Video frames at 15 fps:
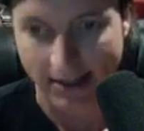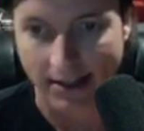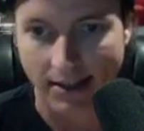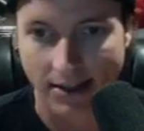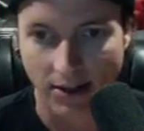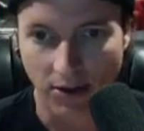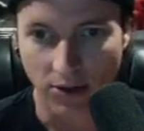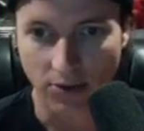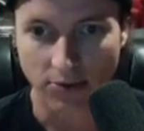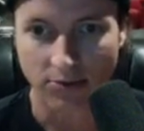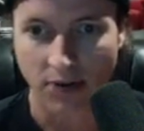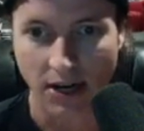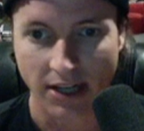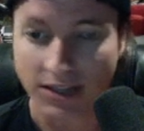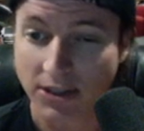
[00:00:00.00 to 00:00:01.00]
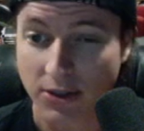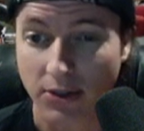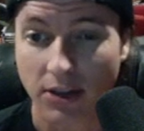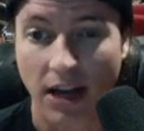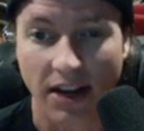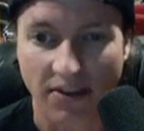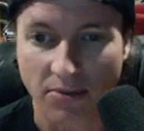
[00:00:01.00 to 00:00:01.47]
You'll run into a
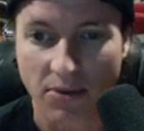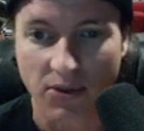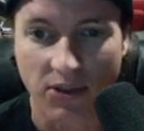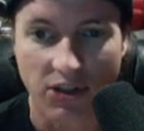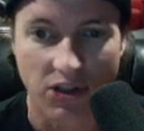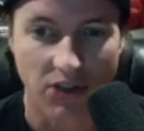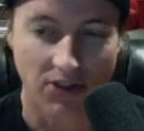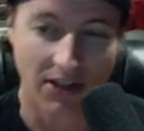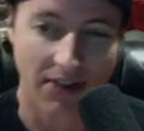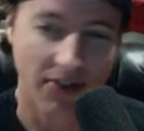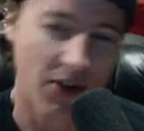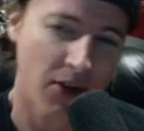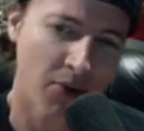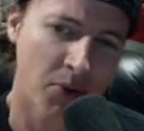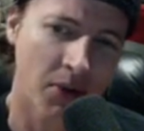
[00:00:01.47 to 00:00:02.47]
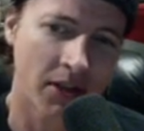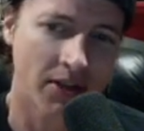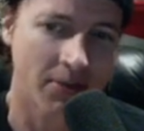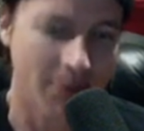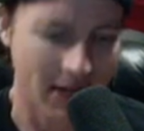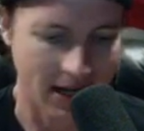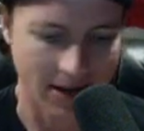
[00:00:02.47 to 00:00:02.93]
lot of musicians that have heard words and
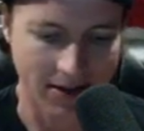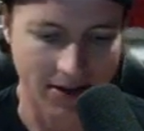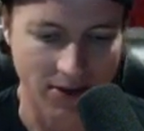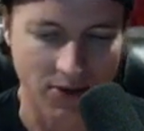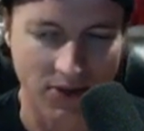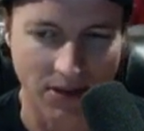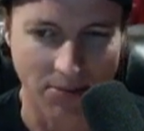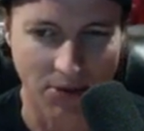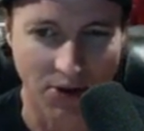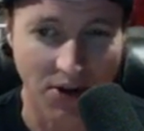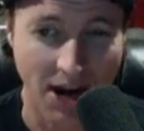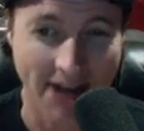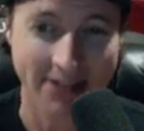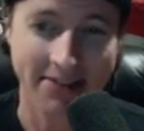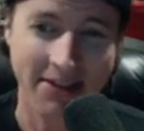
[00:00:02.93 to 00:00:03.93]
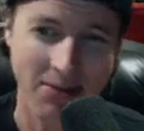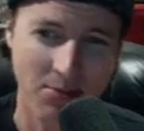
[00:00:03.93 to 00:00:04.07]
may not use them correctly,